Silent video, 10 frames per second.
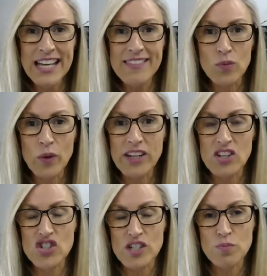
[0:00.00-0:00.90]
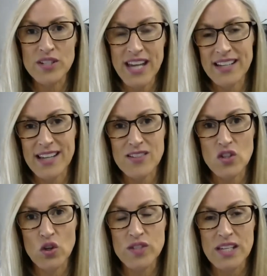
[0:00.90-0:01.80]
then we can just protect
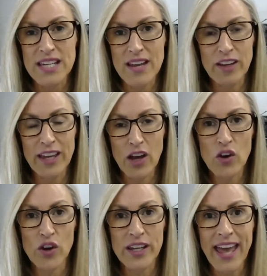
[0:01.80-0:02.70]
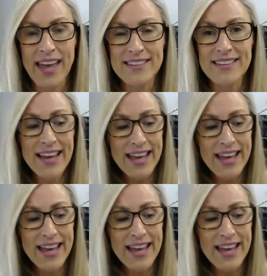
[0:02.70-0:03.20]
ourselves and never get hurt again.